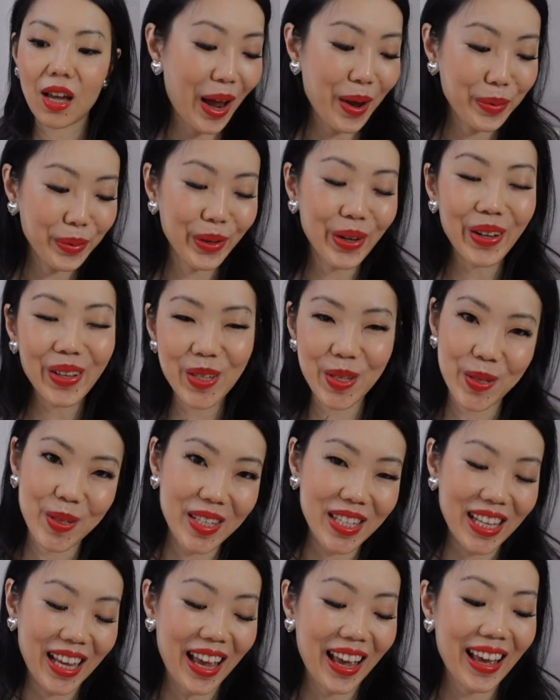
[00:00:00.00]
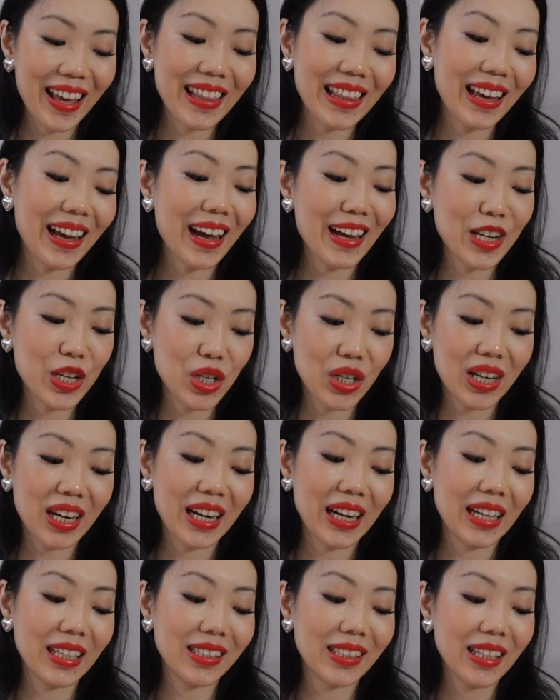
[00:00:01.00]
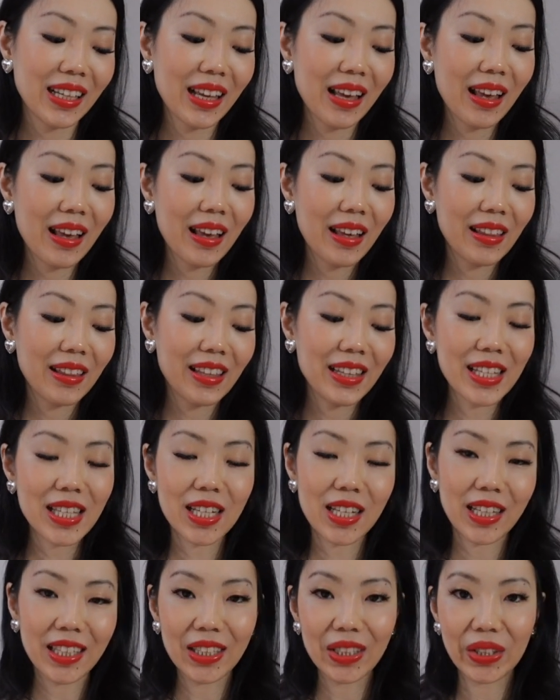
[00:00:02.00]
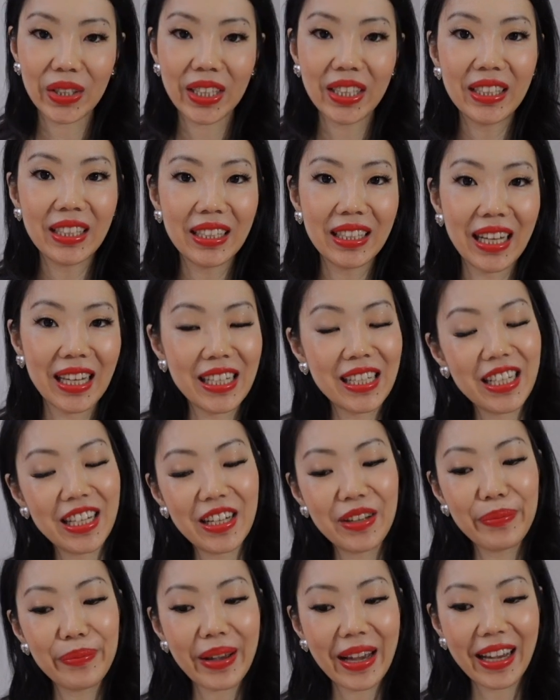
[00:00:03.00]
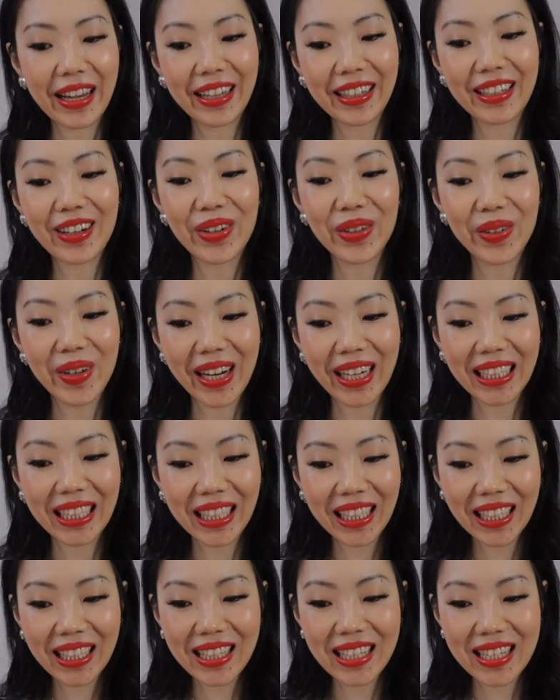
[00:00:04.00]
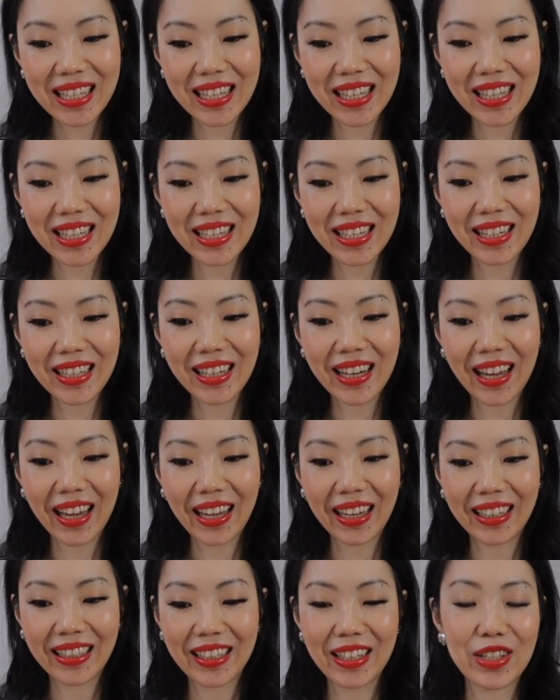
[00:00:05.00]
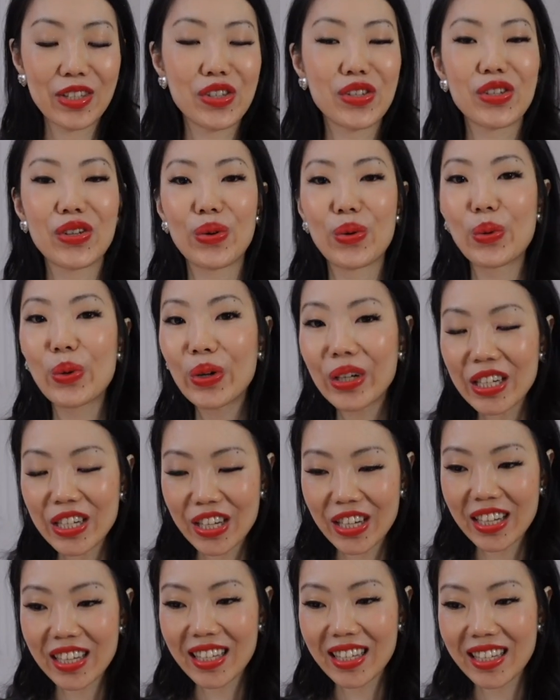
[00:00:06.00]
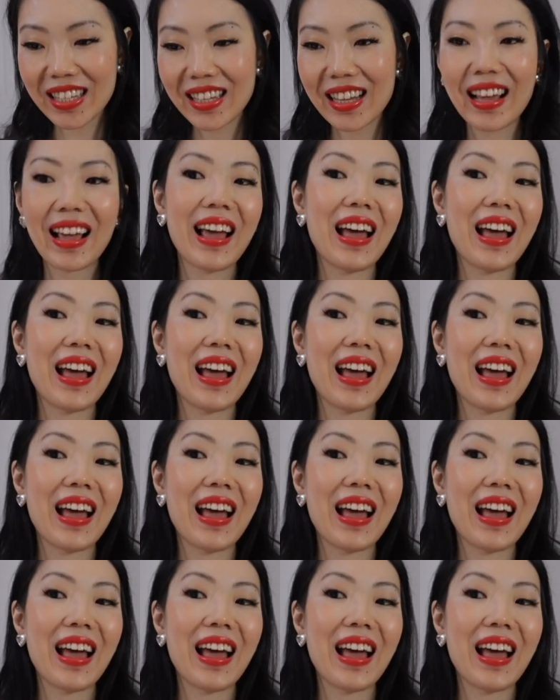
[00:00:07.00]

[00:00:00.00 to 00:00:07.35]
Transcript: I will also say that I tried this color in the 19 bag already this season and it's gorgeous.